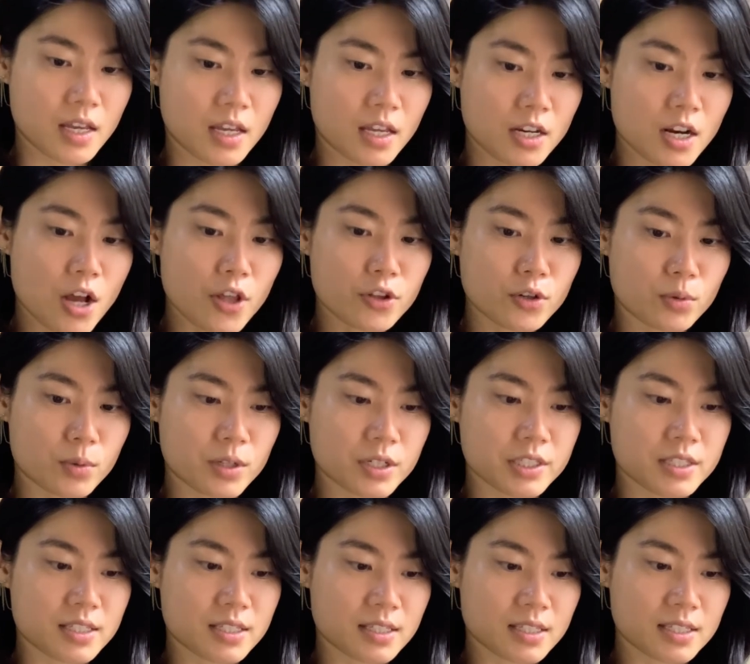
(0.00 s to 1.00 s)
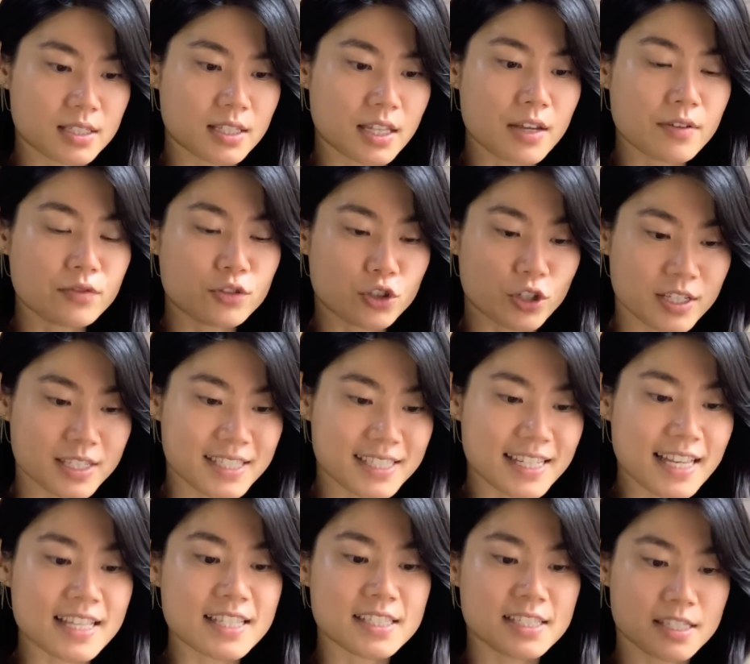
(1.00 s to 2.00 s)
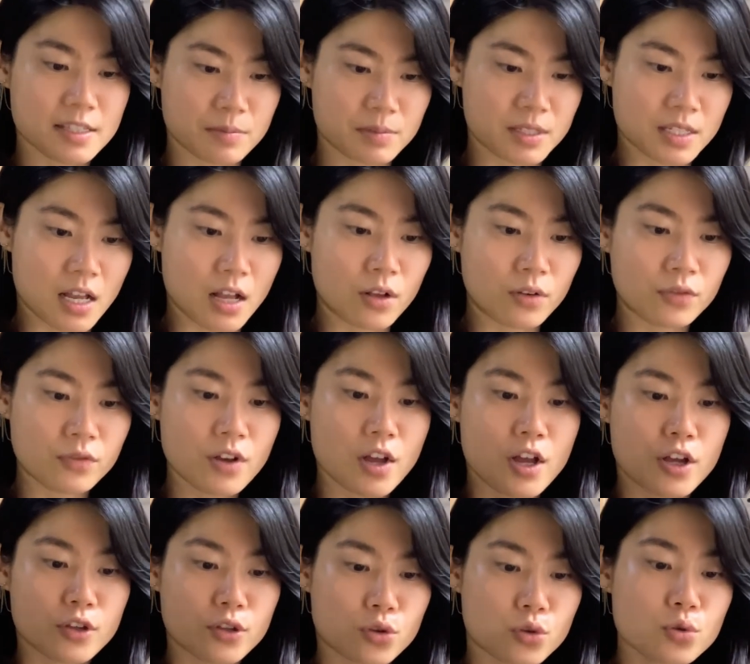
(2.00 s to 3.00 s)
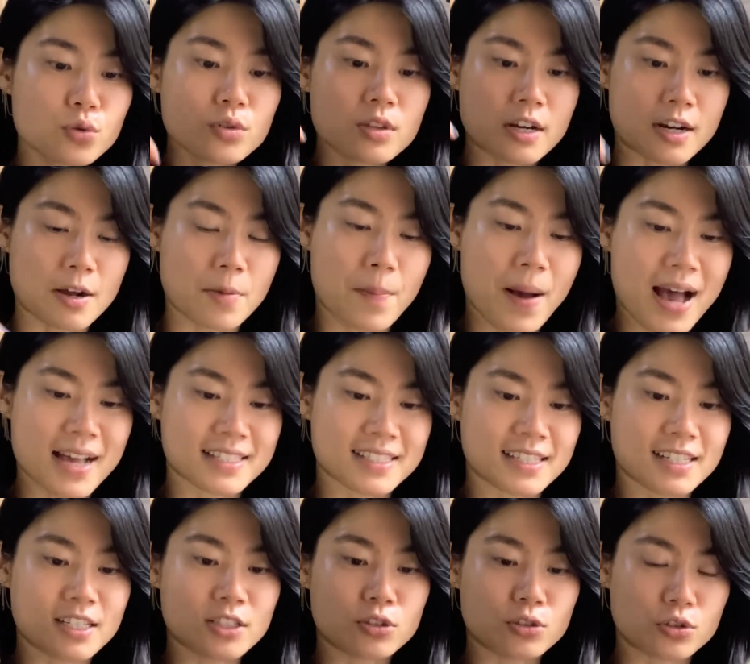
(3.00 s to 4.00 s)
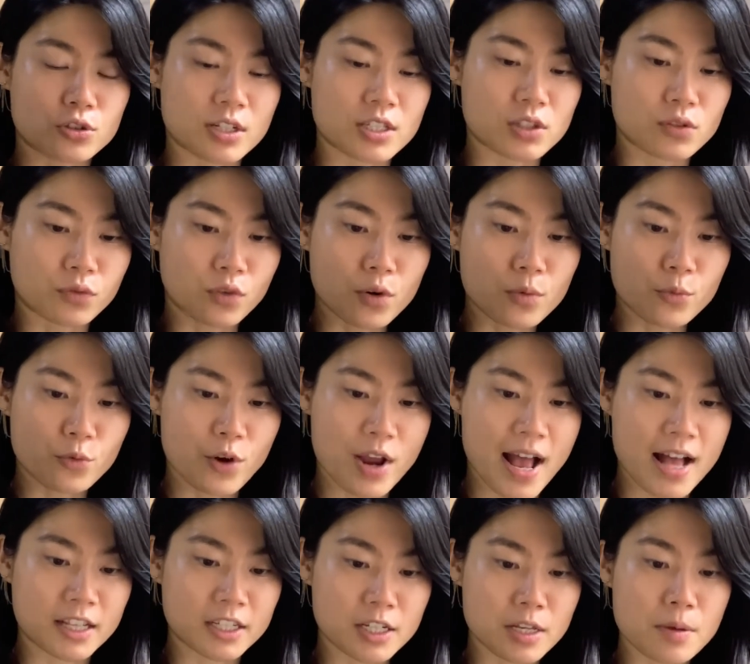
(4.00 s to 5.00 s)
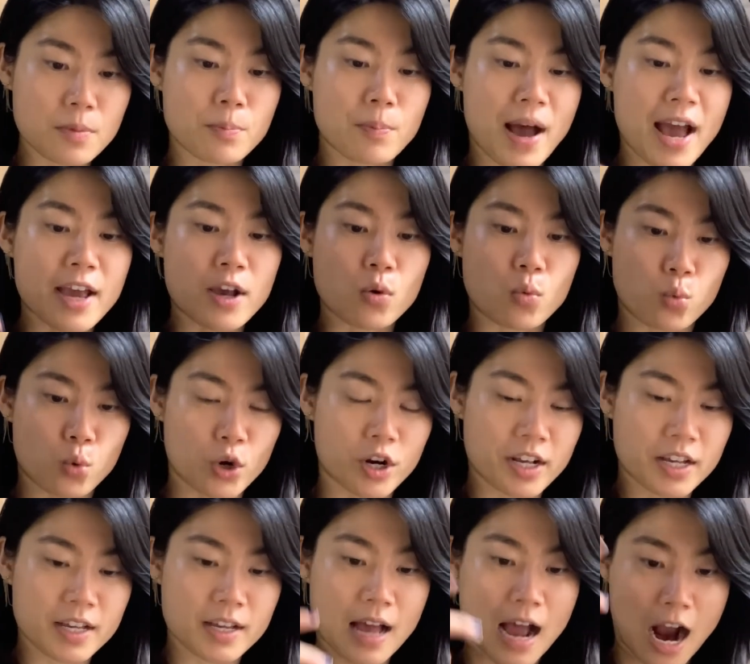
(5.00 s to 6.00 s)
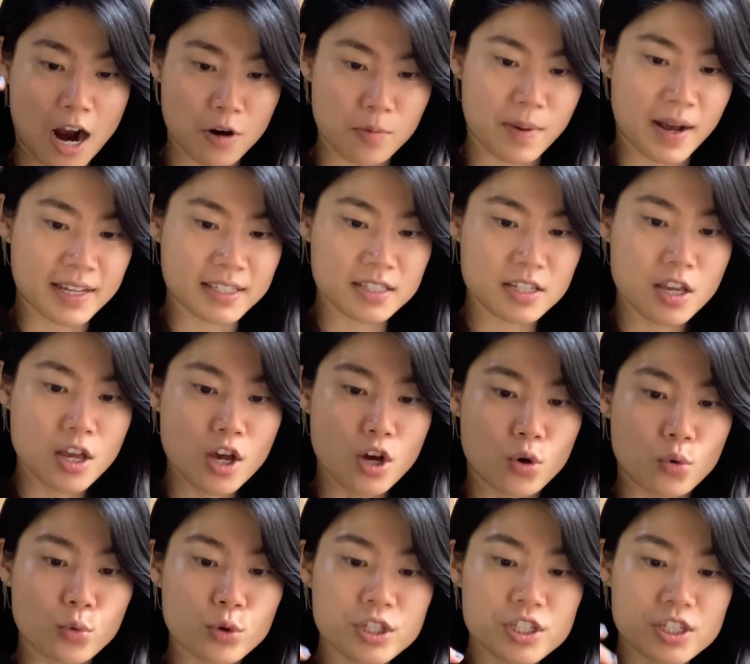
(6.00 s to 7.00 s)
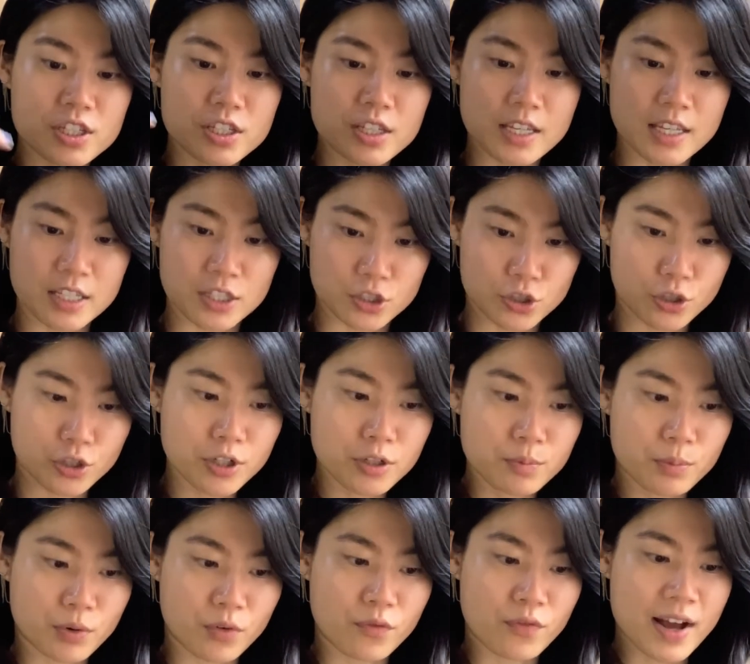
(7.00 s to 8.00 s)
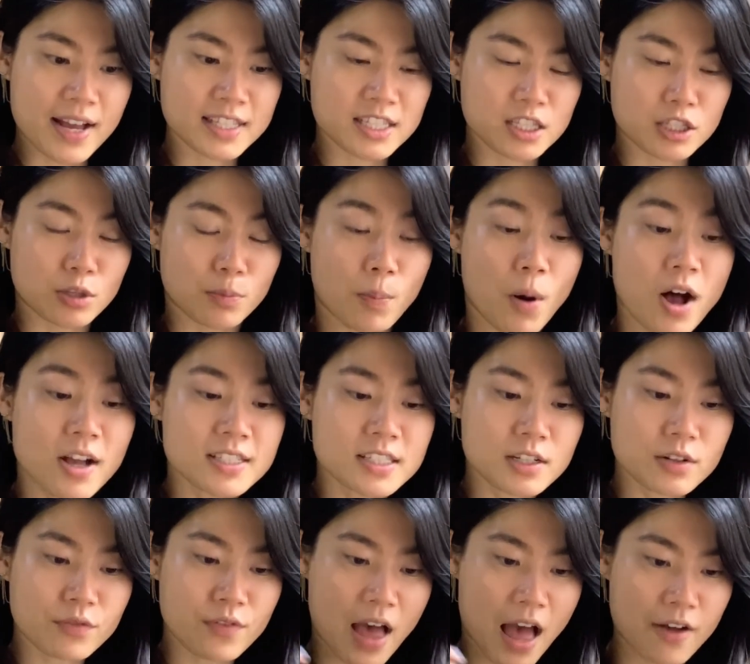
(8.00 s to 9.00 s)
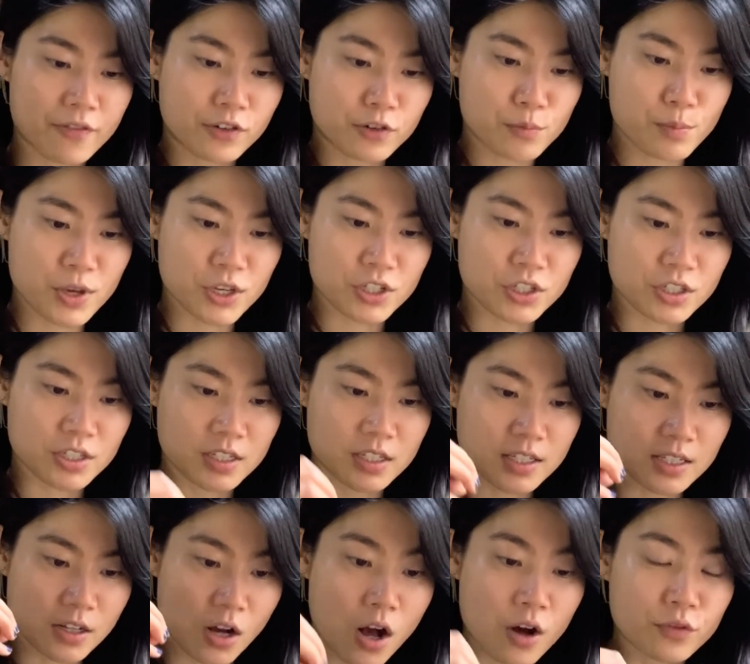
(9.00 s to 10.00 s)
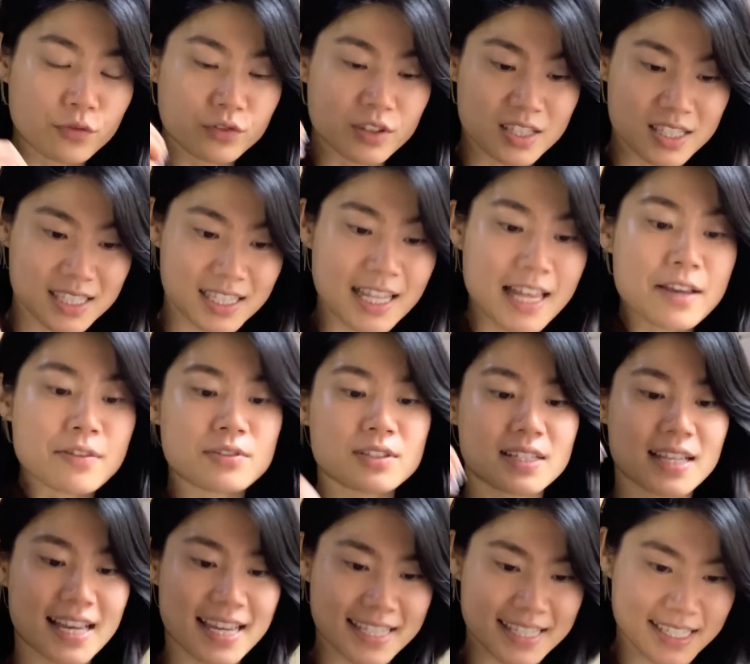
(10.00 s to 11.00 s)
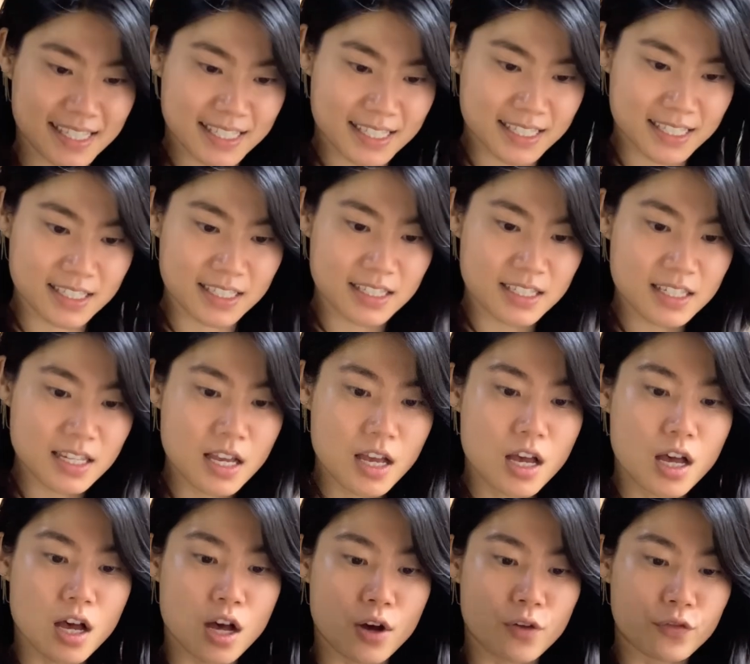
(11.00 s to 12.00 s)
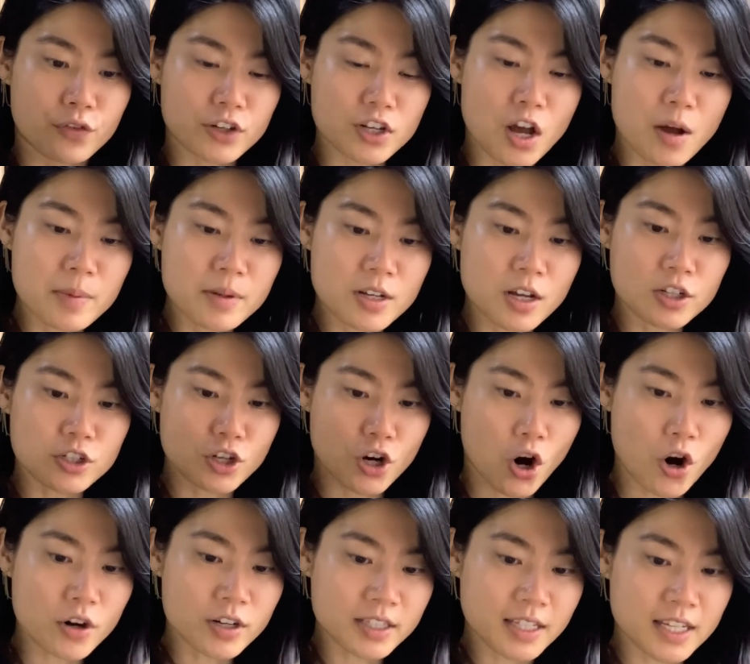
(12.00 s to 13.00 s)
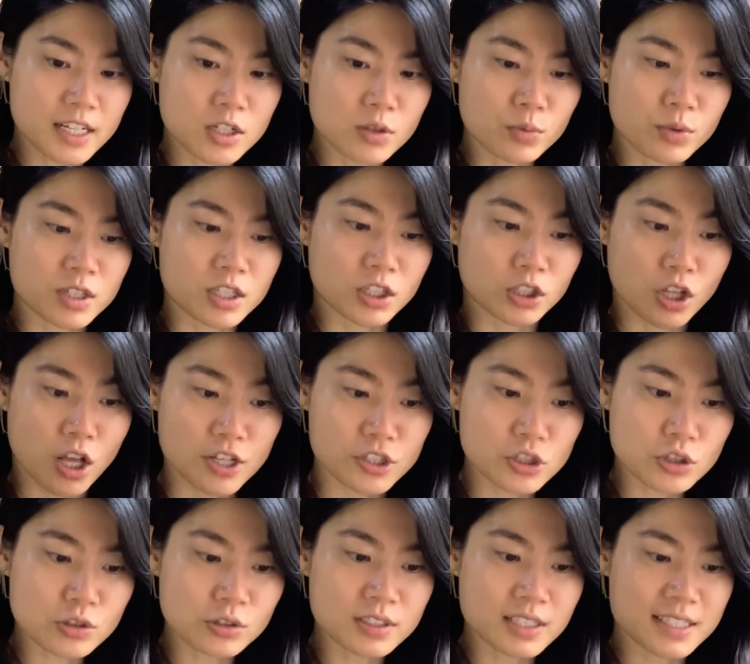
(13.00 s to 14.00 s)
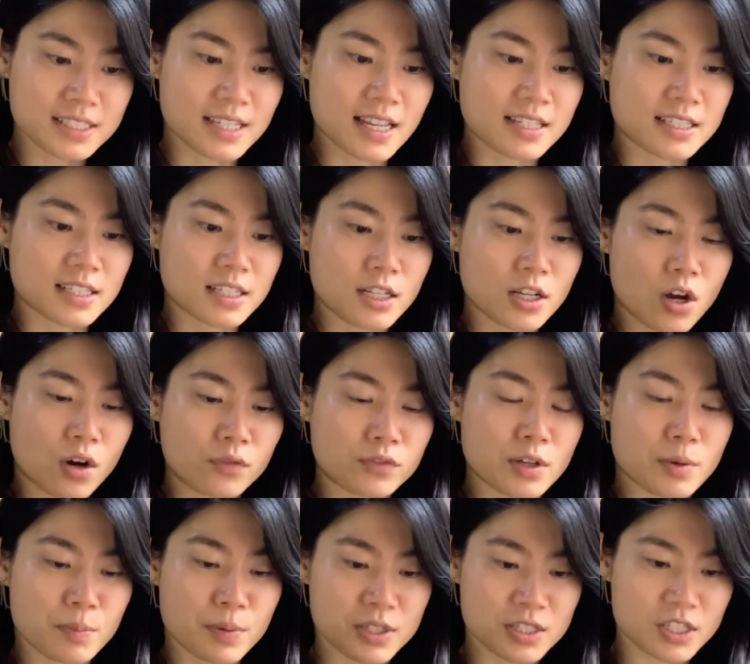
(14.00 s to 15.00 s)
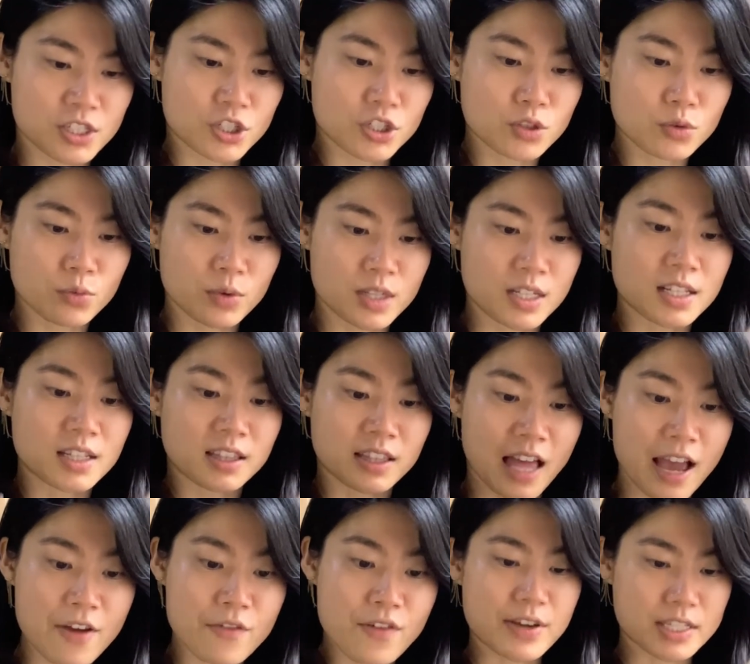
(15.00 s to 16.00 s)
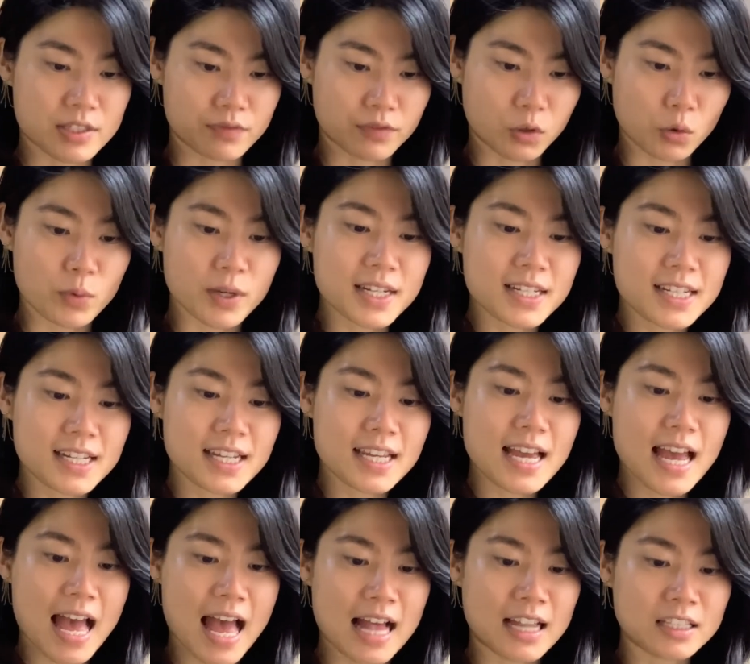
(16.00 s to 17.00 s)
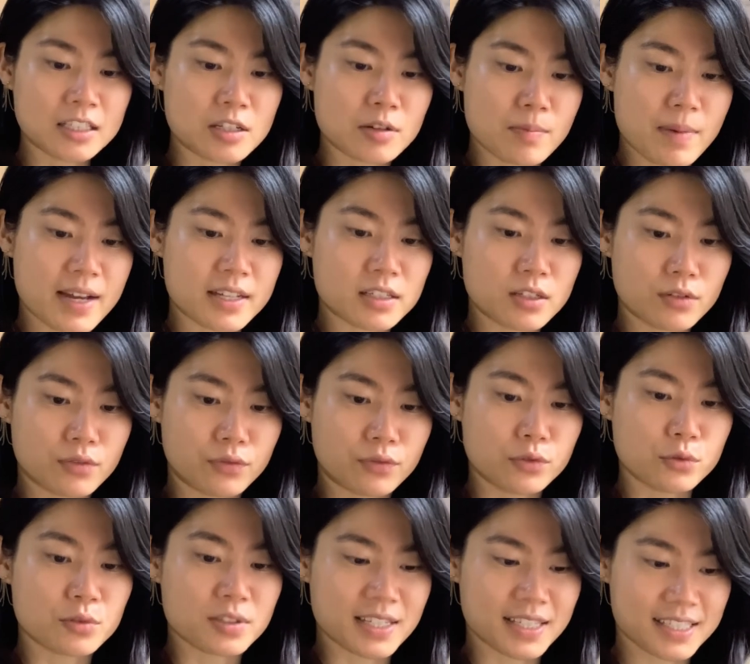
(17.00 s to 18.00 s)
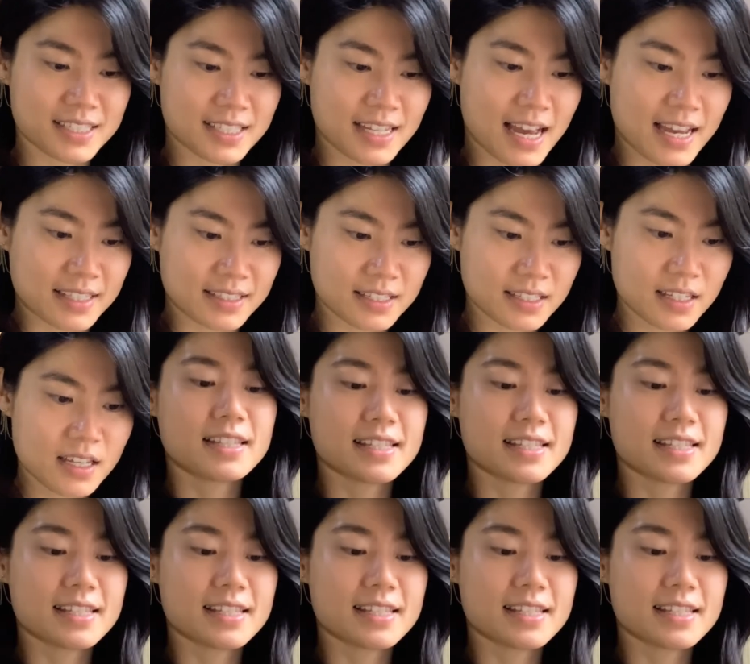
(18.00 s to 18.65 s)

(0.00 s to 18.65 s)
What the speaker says: In other words, the slave transcends themselves through their capacity to transform reality by work, Arbeit, which in turn provides the positive affirmation of the slave's existence, a phenomenon correlated with the logical necessity of their position within life as fluidity, allgemeine Flüssigkeit.